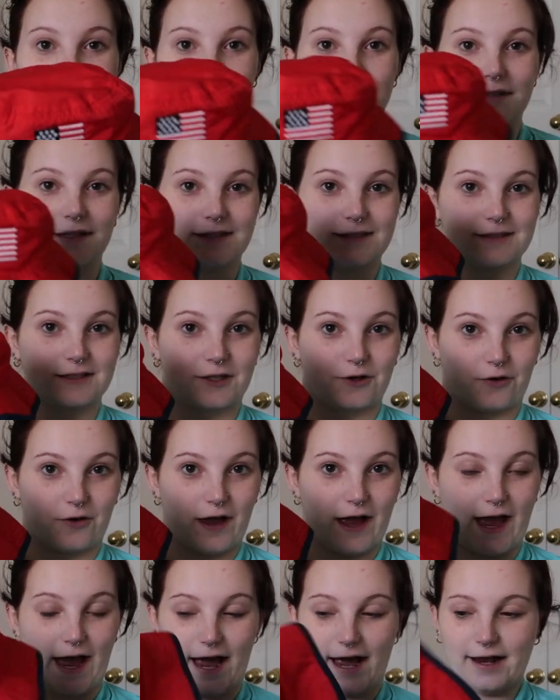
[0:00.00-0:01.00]
this little
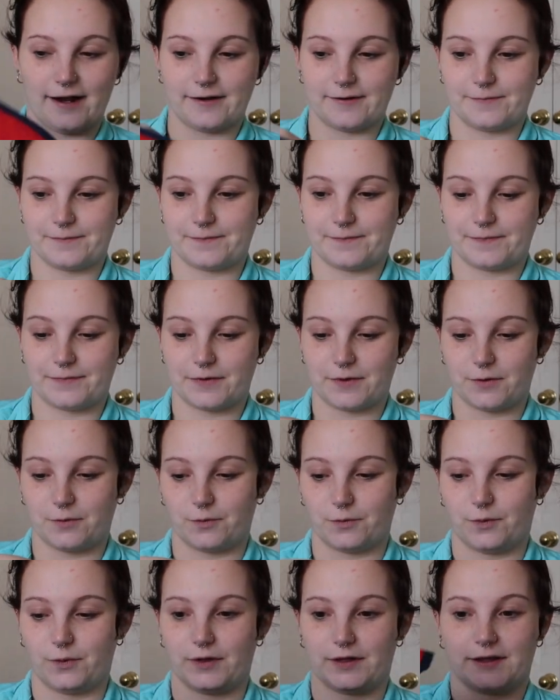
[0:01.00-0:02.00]
hat
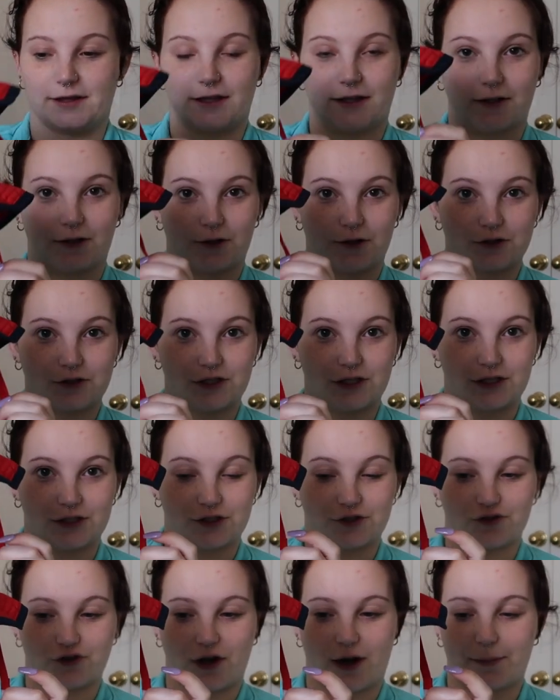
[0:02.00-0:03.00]
with the little
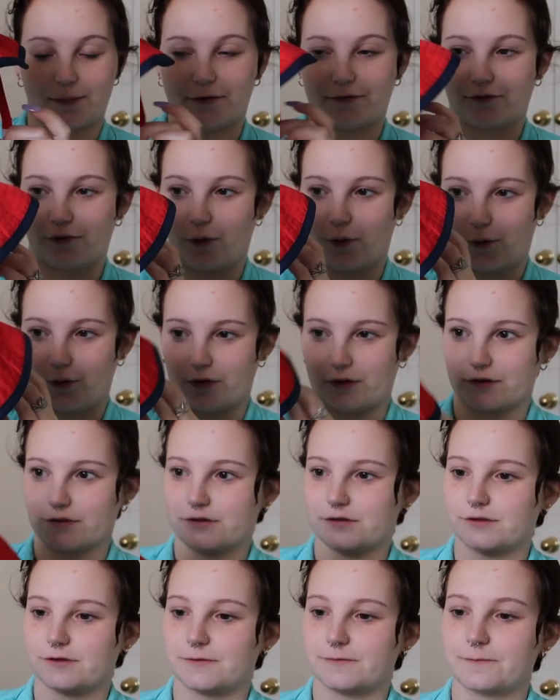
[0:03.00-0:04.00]
chin strap, of
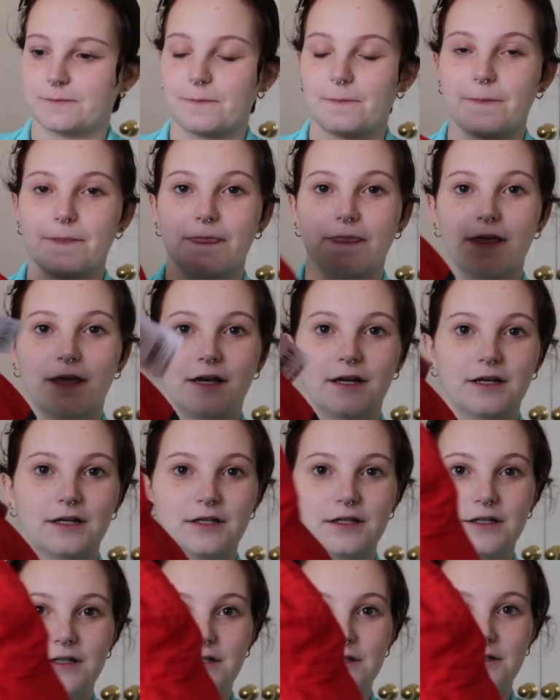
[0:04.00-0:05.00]
course.
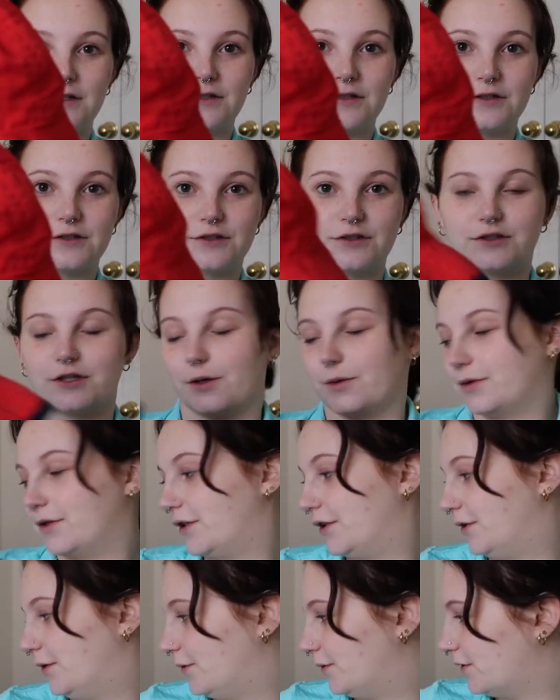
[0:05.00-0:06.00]
So
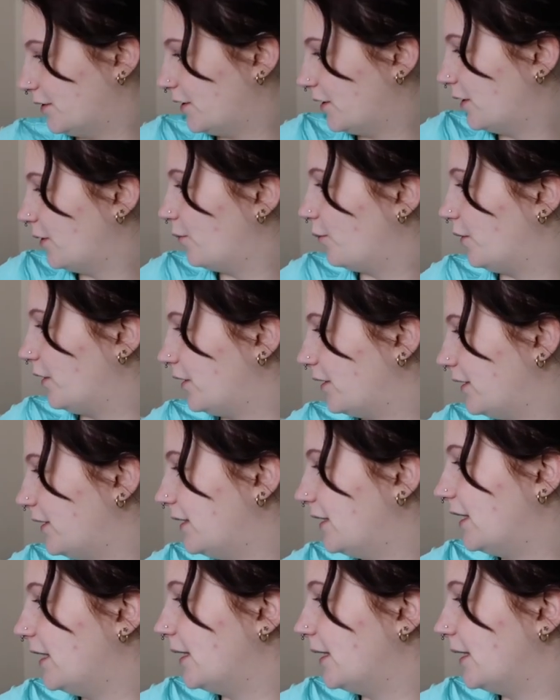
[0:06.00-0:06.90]
cute. Will he